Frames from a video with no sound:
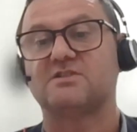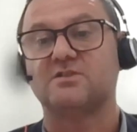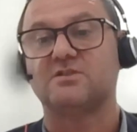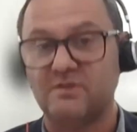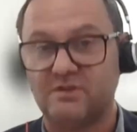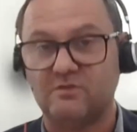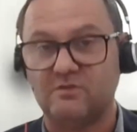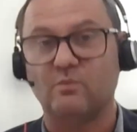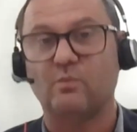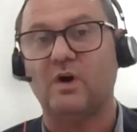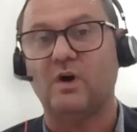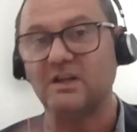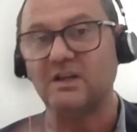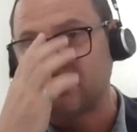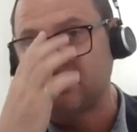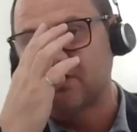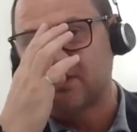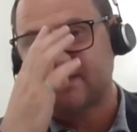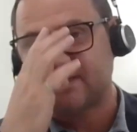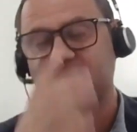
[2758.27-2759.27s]
So what
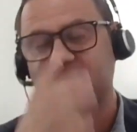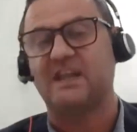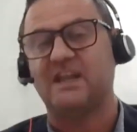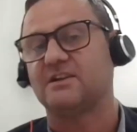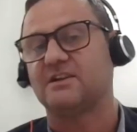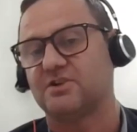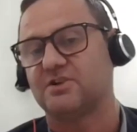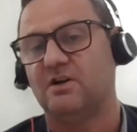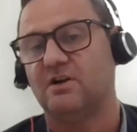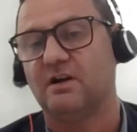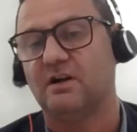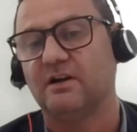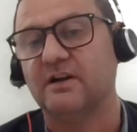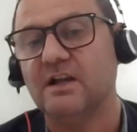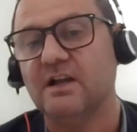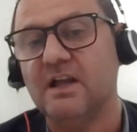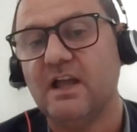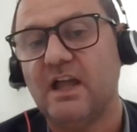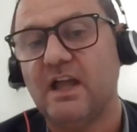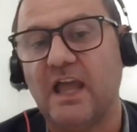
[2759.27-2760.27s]
you're saying, John,
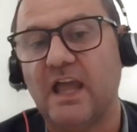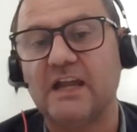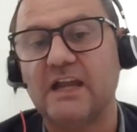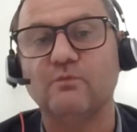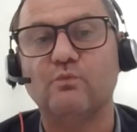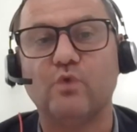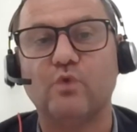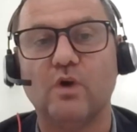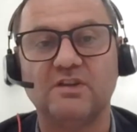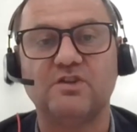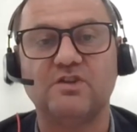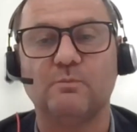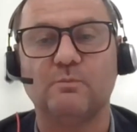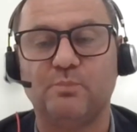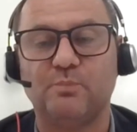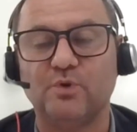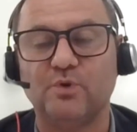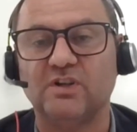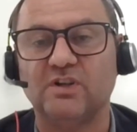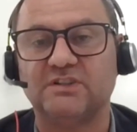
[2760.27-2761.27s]
and what you
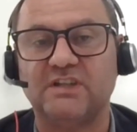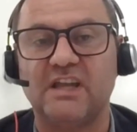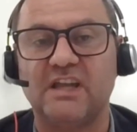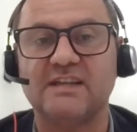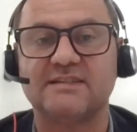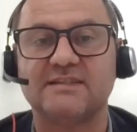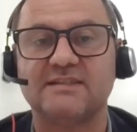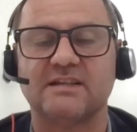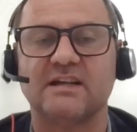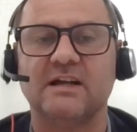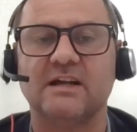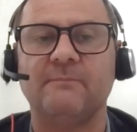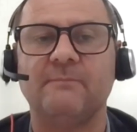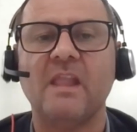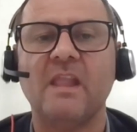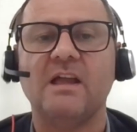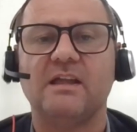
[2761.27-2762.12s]
put is a